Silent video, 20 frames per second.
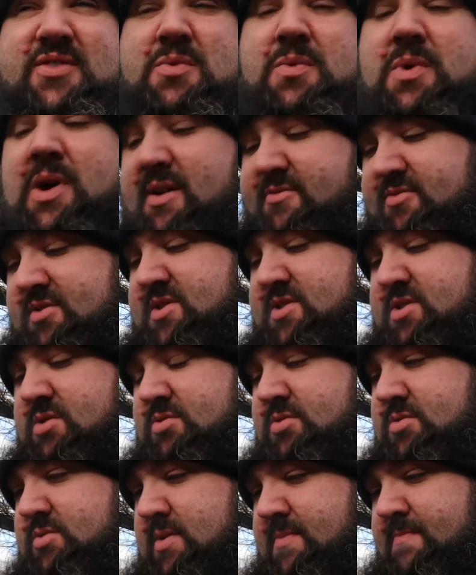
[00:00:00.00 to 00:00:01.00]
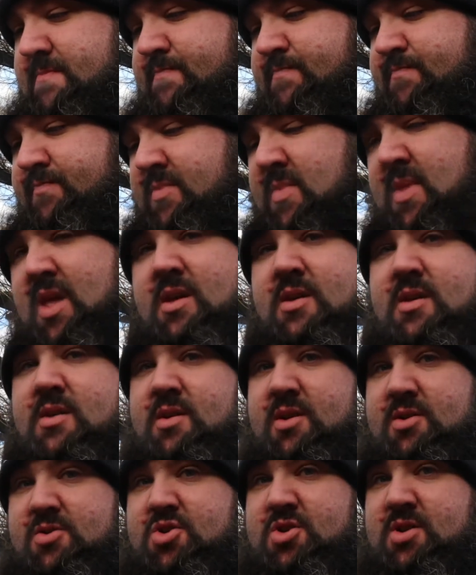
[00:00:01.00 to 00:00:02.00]
for whatever it's called.
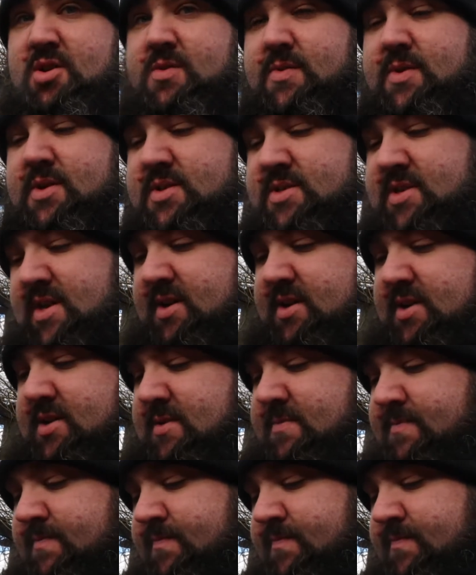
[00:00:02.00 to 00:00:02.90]
I'll show you in a sec